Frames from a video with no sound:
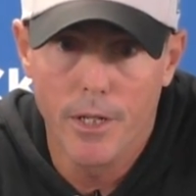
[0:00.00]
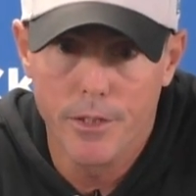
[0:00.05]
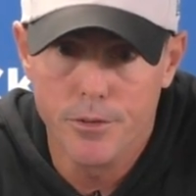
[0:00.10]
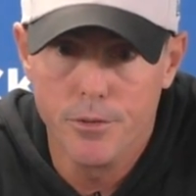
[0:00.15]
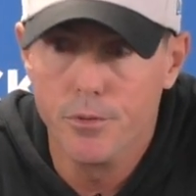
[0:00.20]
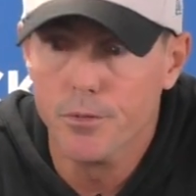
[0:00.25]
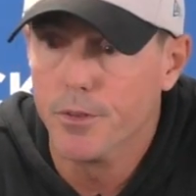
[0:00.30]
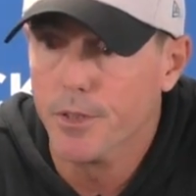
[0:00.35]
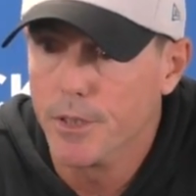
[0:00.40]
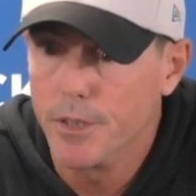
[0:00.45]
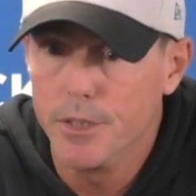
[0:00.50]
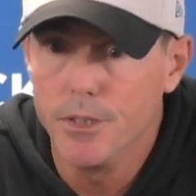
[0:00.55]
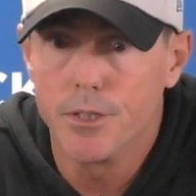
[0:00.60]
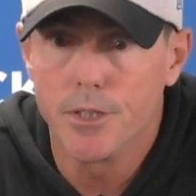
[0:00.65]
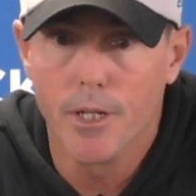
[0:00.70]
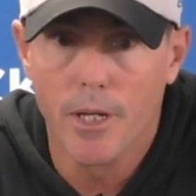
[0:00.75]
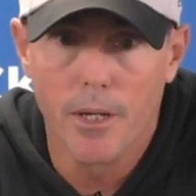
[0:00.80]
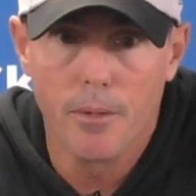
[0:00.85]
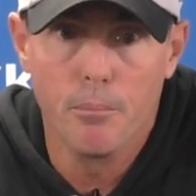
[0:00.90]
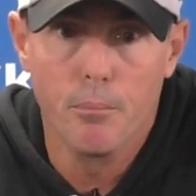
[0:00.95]
I do think
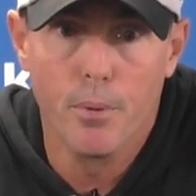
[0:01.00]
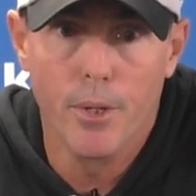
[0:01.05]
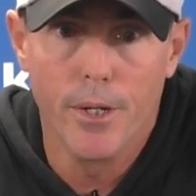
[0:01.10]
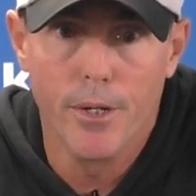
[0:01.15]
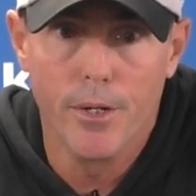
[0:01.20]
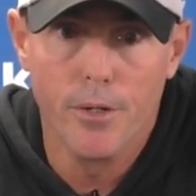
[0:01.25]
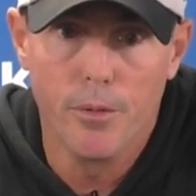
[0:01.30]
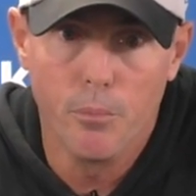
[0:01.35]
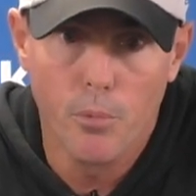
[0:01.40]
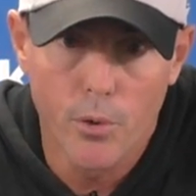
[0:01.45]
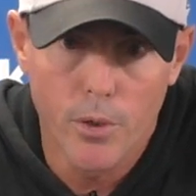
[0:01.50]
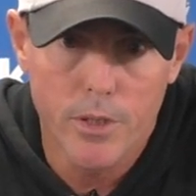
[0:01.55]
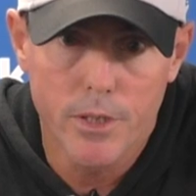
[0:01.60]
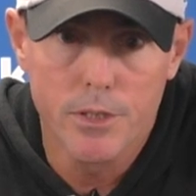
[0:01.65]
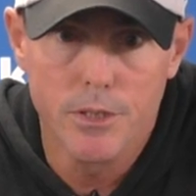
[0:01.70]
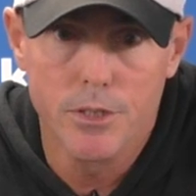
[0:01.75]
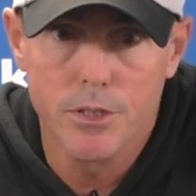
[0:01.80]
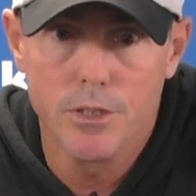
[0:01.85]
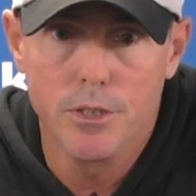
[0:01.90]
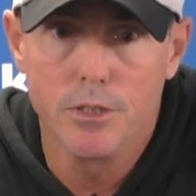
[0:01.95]
he's gotten better, more
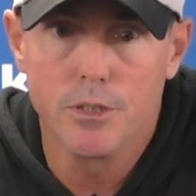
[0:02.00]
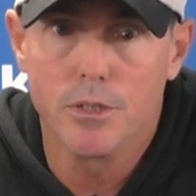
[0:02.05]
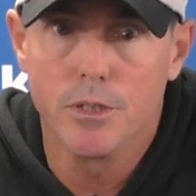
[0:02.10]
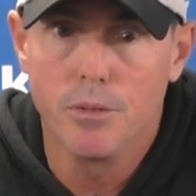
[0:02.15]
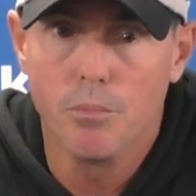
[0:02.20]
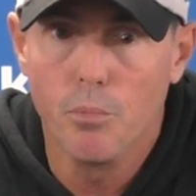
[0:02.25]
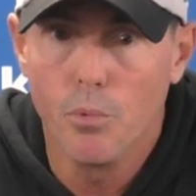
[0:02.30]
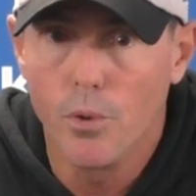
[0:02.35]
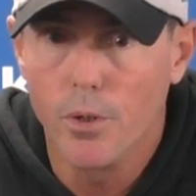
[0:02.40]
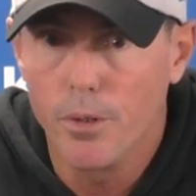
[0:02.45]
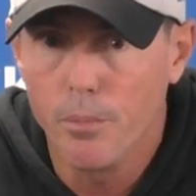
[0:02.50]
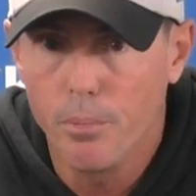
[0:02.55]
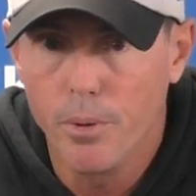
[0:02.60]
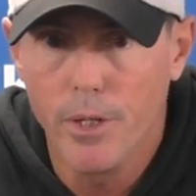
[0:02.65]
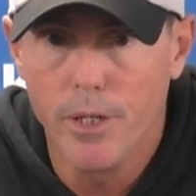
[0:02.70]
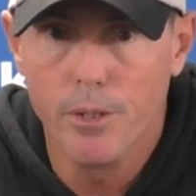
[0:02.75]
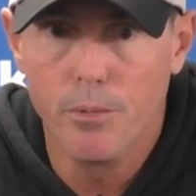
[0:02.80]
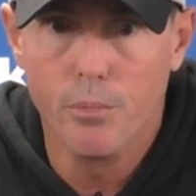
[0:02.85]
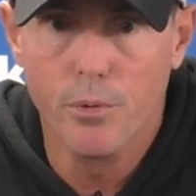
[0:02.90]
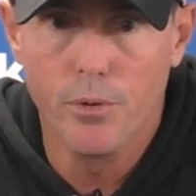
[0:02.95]
consistent, more
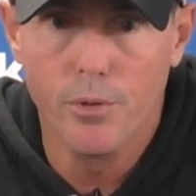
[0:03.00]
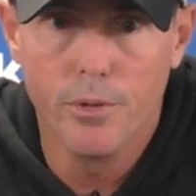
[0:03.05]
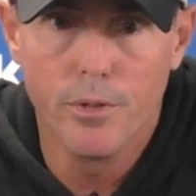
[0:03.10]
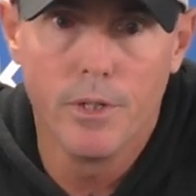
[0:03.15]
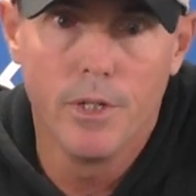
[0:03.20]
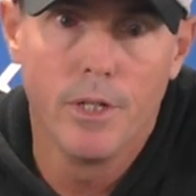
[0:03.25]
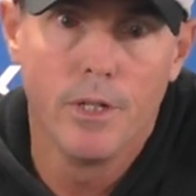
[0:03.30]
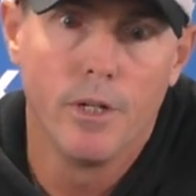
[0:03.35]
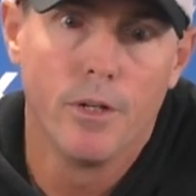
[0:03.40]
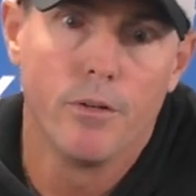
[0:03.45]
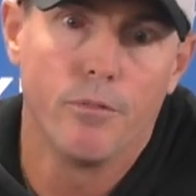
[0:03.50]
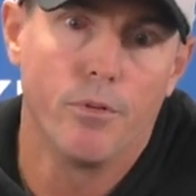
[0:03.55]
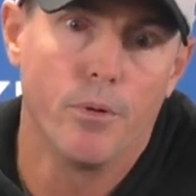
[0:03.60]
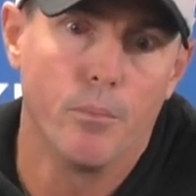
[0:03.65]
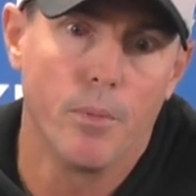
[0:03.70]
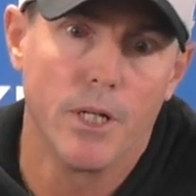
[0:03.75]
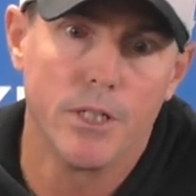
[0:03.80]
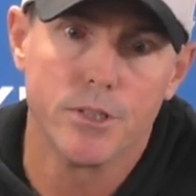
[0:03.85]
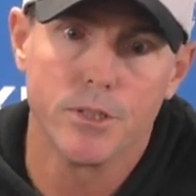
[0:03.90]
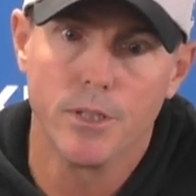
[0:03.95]
dependable
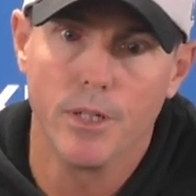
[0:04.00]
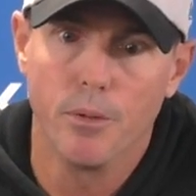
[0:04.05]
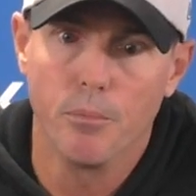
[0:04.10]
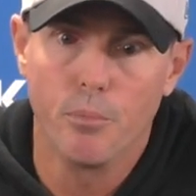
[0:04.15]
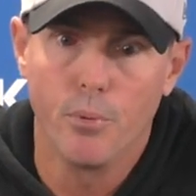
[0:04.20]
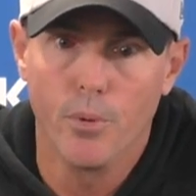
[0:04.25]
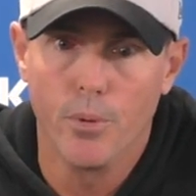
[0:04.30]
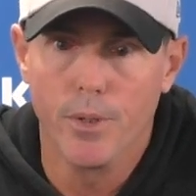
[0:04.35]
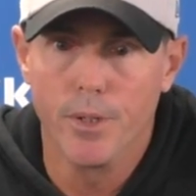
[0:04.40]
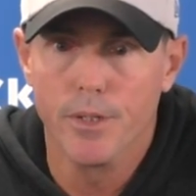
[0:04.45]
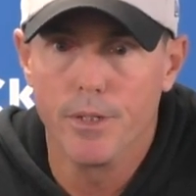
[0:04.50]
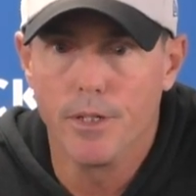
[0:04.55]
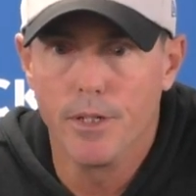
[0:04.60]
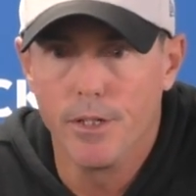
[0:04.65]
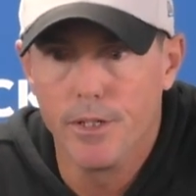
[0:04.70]
from my standpoint.